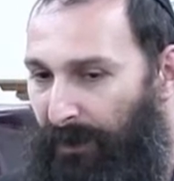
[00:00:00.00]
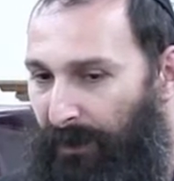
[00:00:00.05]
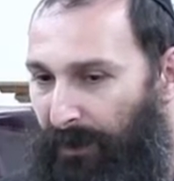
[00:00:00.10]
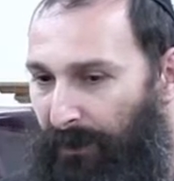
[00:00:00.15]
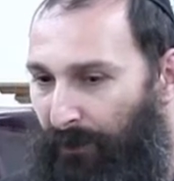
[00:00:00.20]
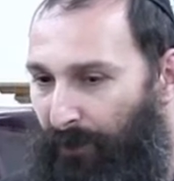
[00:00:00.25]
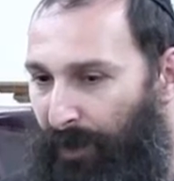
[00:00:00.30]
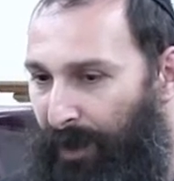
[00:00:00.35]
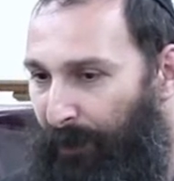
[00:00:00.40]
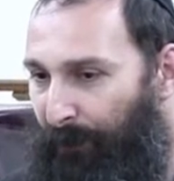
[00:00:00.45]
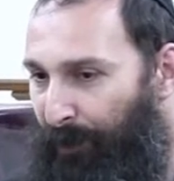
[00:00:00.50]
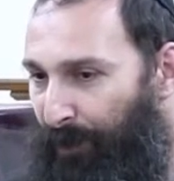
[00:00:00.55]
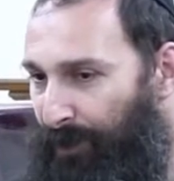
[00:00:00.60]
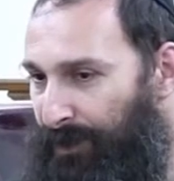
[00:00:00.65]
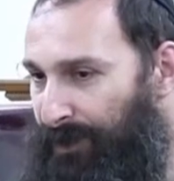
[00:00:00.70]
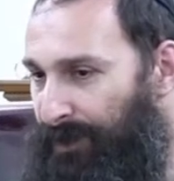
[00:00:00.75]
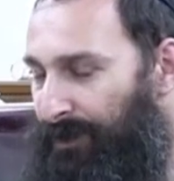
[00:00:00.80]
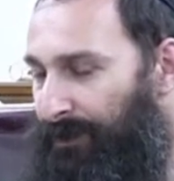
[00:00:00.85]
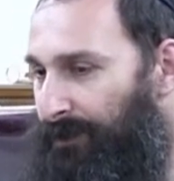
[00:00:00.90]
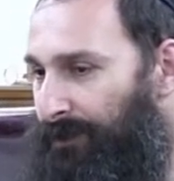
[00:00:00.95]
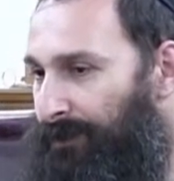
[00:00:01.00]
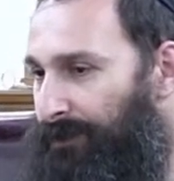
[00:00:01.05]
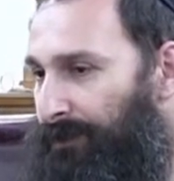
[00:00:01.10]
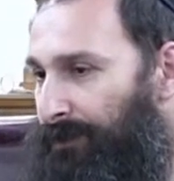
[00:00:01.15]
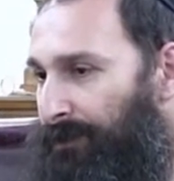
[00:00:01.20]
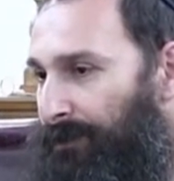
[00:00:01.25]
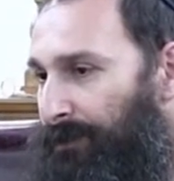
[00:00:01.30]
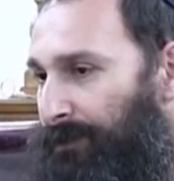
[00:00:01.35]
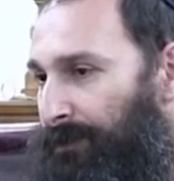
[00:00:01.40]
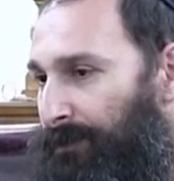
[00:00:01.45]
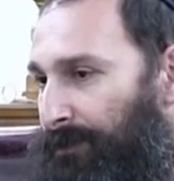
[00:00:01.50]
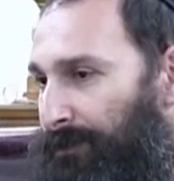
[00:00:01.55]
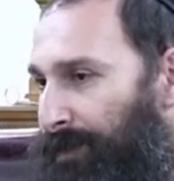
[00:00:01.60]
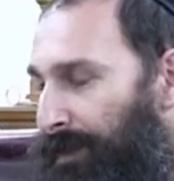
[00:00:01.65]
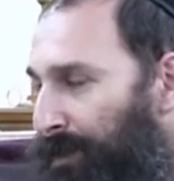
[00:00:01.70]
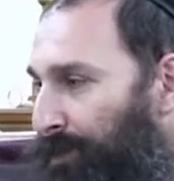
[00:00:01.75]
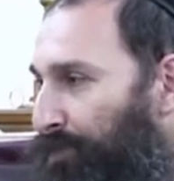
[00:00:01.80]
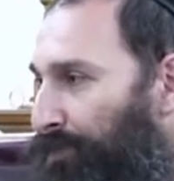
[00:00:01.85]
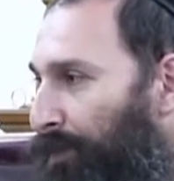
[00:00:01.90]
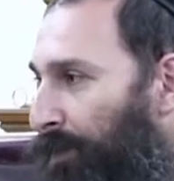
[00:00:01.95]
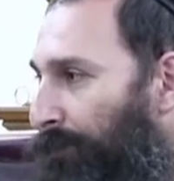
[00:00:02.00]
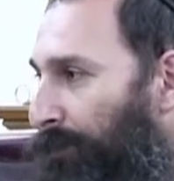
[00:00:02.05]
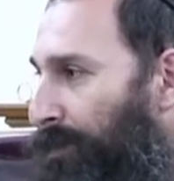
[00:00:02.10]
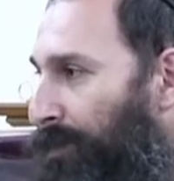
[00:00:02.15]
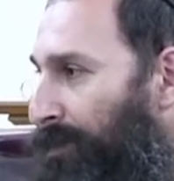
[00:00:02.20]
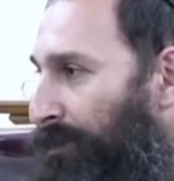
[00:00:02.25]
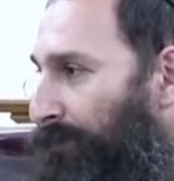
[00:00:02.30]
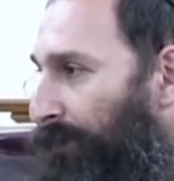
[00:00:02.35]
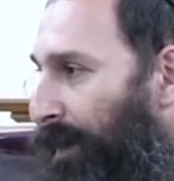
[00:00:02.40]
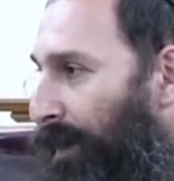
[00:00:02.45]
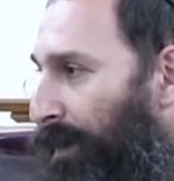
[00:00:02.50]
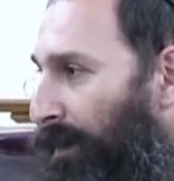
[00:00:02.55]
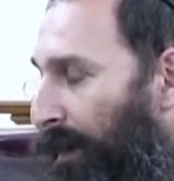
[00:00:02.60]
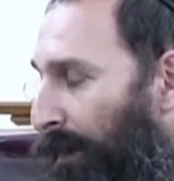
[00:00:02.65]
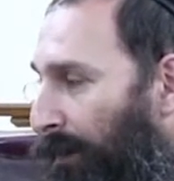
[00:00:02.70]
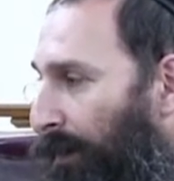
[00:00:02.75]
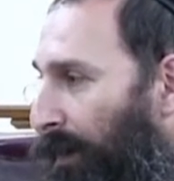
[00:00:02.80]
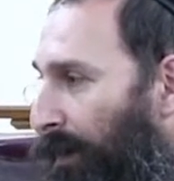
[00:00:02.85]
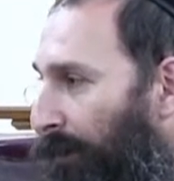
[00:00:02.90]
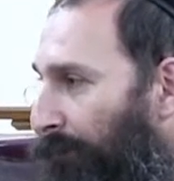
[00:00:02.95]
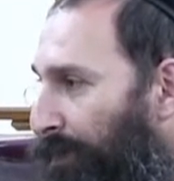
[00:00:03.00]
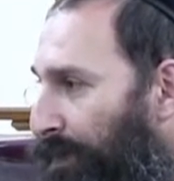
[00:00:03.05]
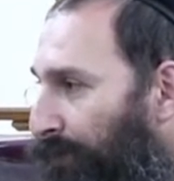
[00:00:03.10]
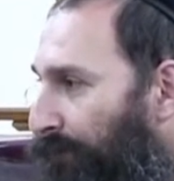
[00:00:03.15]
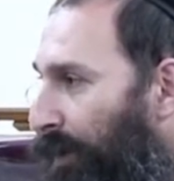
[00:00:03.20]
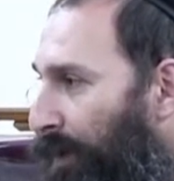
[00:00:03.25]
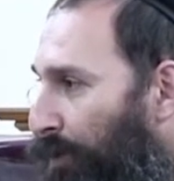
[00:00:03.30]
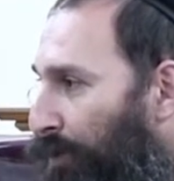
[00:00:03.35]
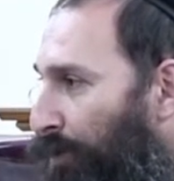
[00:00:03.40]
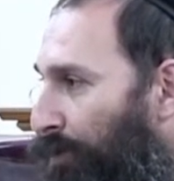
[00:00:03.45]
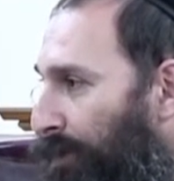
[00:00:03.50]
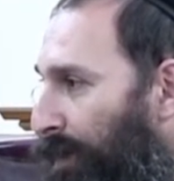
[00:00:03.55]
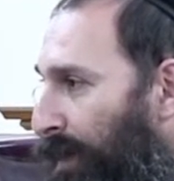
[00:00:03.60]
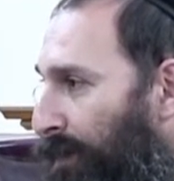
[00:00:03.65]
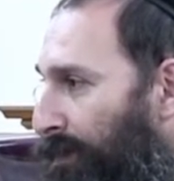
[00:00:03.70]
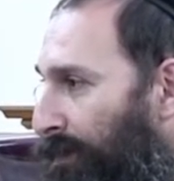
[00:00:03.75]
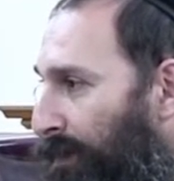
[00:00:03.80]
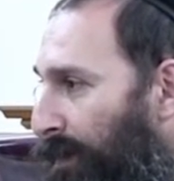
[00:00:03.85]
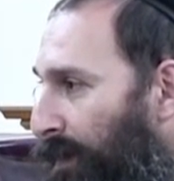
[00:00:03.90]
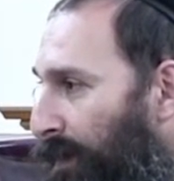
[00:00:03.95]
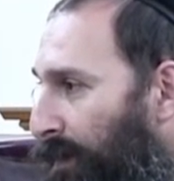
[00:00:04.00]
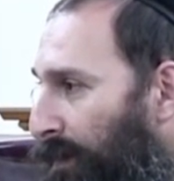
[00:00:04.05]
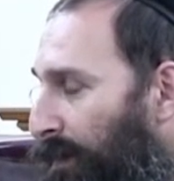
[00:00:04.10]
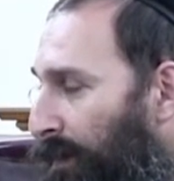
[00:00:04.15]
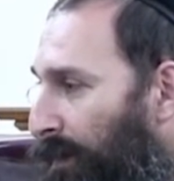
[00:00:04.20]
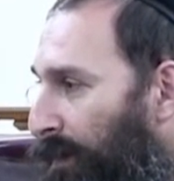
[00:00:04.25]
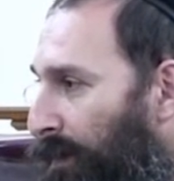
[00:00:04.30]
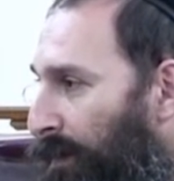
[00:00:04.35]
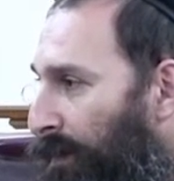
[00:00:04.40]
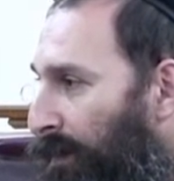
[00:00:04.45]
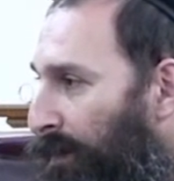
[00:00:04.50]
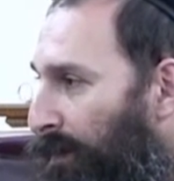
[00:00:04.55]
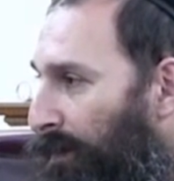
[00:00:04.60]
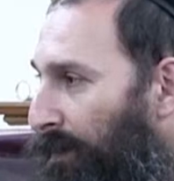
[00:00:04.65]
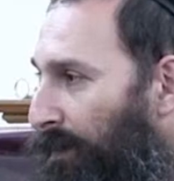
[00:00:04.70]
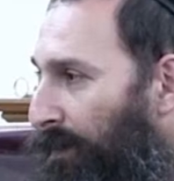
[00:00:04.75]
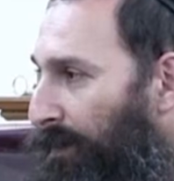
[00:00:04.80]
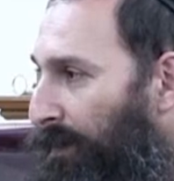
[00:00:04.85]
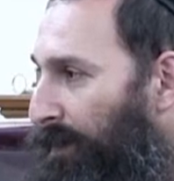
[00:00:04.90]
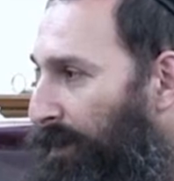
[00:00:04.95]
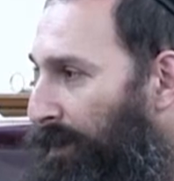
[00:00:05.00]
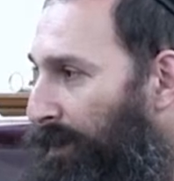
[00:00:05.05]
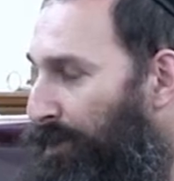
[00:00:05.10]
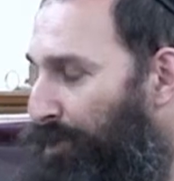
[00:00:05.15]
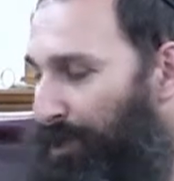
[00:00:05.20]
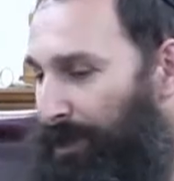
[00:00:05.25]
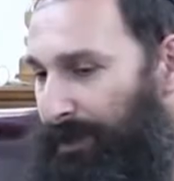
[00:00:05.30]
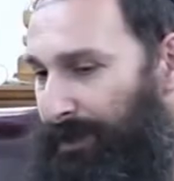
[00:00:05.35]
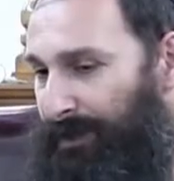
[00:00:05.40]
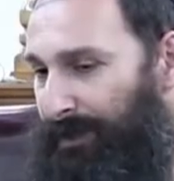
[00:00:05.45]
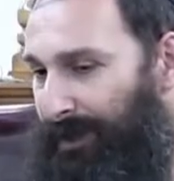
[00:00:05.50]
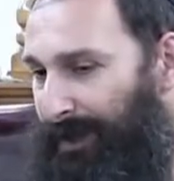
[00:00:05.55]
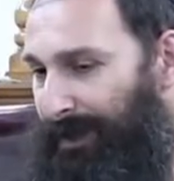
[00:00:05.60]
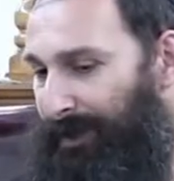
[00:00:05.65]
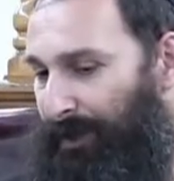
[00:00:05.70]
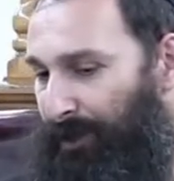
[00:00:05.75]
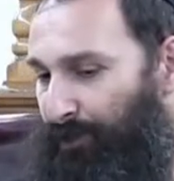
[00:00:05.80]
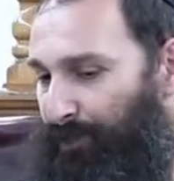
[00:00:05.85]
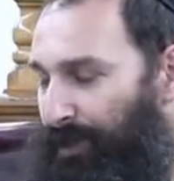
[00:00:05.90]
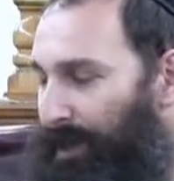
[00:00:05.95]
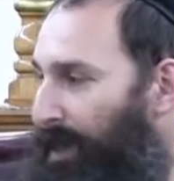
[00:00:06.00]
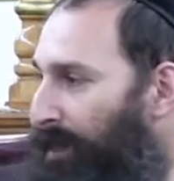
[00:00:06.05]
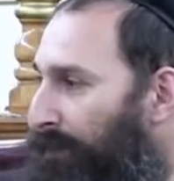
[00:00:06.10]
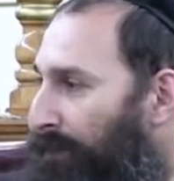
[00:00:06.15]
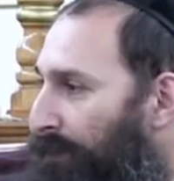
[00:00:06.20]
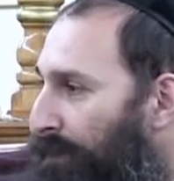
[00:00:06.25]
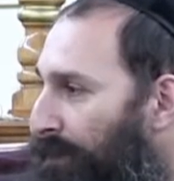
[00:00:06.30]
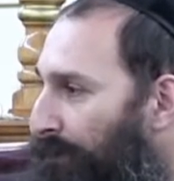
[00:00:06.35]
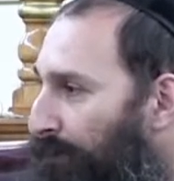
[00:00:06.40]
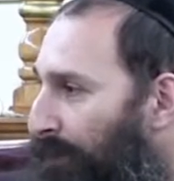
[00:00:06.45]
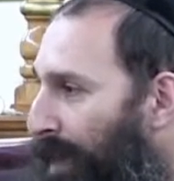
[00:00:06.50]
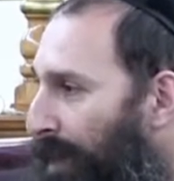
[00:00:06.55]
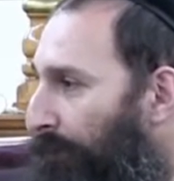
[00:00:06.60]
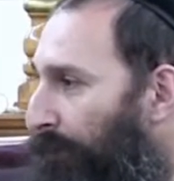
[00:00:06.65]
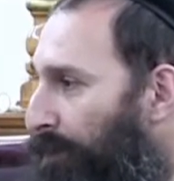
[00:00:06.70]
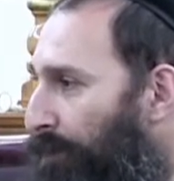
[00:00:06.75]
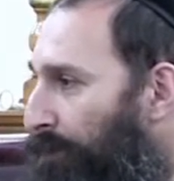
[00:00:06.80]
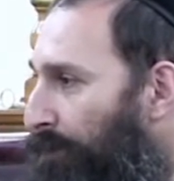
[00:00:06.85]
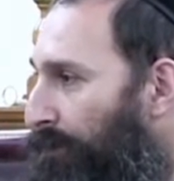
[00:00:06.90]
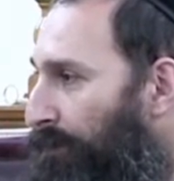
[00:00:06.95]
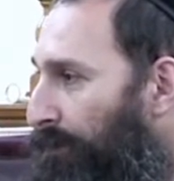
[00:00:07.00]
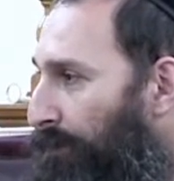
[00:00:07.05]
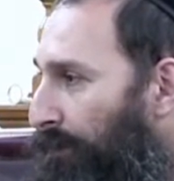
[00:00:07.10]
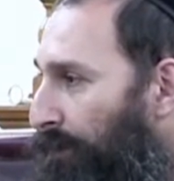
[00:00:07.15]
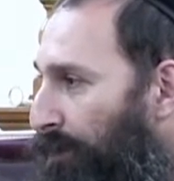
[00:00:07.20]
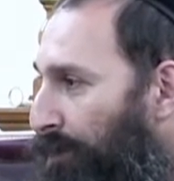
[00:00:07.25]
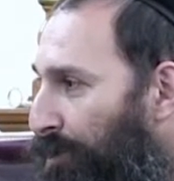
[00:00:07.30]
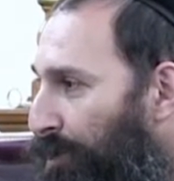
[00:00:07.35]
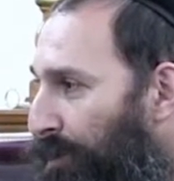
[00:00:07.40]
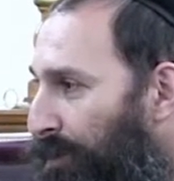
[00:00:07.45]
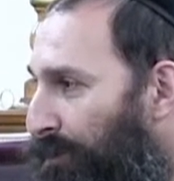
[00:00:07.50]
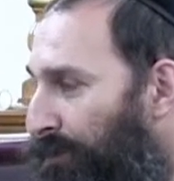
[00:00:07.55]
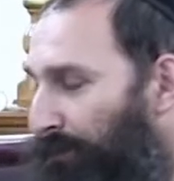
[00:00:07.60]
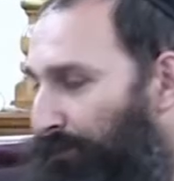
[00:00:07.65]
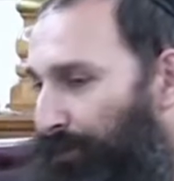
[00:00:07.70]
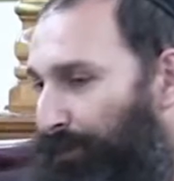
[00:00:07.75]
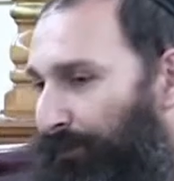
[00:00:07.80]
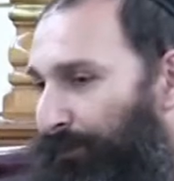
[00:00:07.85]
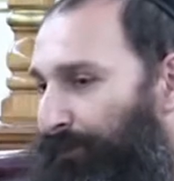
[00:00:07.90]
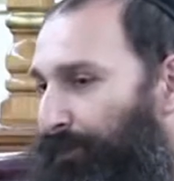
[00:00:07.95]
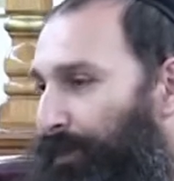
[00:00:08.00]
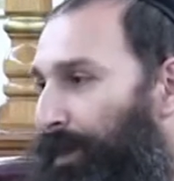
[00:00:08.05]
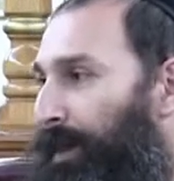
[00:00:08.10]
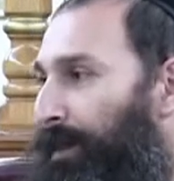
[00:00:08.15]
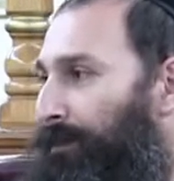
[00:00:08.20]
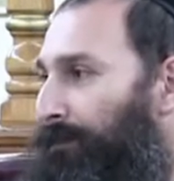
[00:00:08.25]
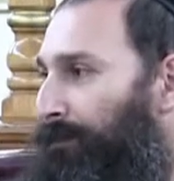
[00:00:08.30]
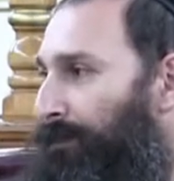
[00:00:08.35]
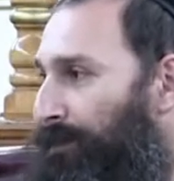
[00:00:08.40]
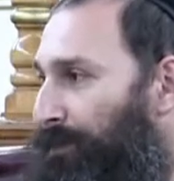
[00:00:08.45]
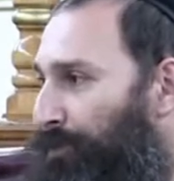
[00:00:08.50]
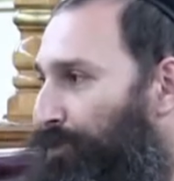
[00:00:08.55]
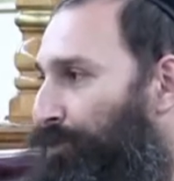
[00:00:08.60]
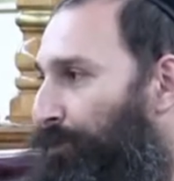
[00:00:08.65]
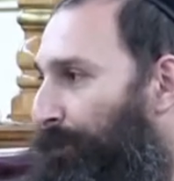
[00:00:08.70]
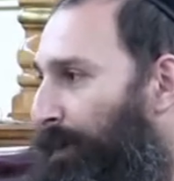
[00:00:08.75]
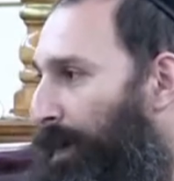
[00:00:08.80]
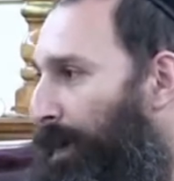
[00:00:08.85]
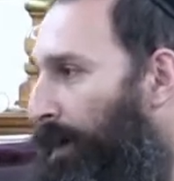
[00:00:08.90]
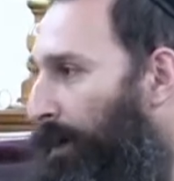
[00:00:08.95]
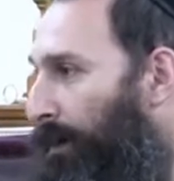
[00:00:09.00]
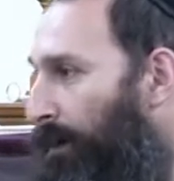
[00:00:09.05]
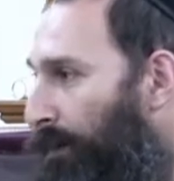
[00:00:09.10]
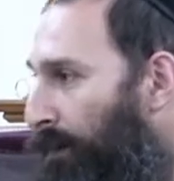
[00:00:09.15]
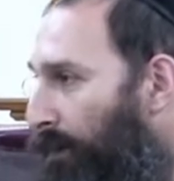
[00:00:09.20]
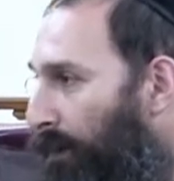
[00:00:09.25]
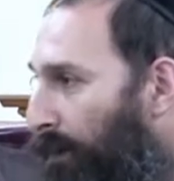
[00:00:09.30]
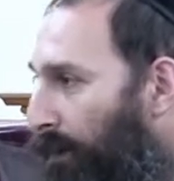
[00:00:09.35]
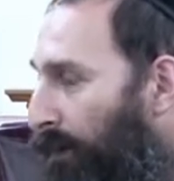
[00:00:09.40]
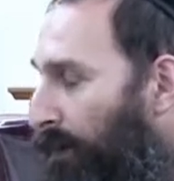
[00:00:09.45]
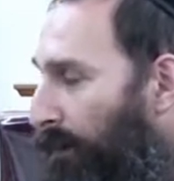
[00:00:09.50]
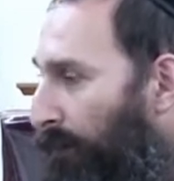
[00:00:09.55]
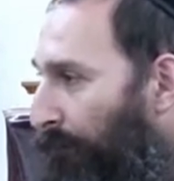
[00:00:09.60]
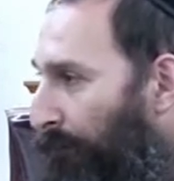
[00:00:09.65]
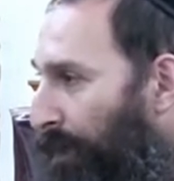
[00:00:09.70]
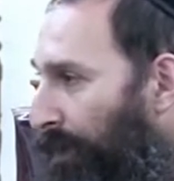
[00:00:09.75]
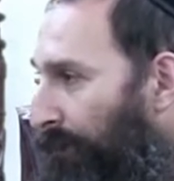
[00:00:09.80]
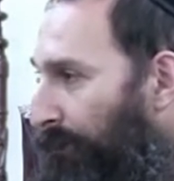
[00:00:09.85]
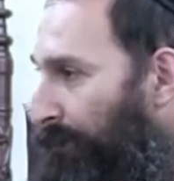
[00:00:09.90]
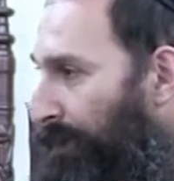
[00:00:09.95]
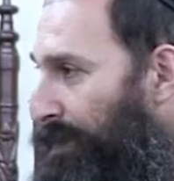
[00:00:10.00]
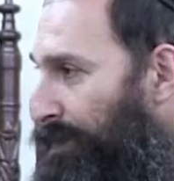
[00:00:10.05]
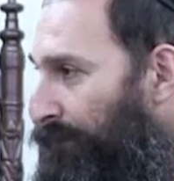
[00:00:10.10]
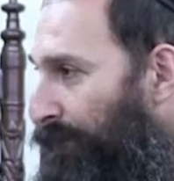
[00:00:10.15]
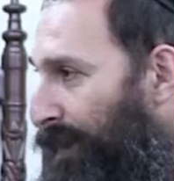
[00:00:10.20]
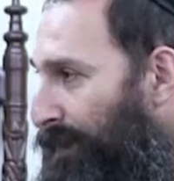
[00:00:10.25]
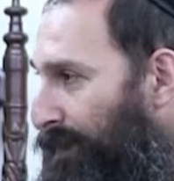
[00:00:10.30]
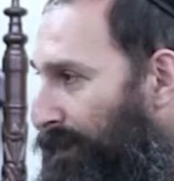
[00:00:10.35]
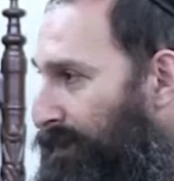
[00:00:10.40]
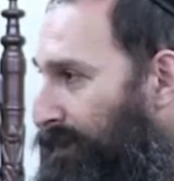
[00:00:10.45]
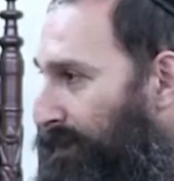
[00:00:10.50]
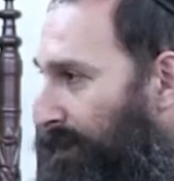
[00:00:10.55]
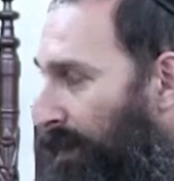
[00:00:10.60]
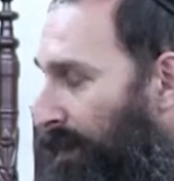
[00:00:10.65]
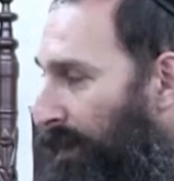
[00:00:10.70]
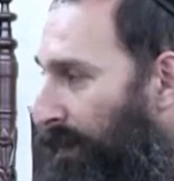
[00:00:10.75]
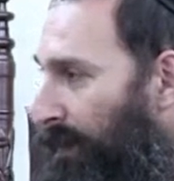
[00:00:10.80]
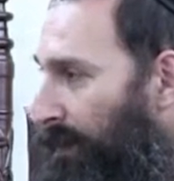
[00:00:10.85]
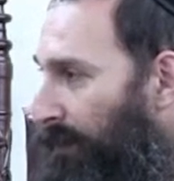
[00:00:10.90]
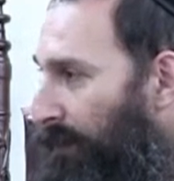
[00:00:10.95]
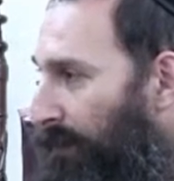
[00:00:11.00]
When a person didn't do a mitzvah lo taseh, he just didn't create this blemish. He just refrained, asur mera. But mitzvah taseh,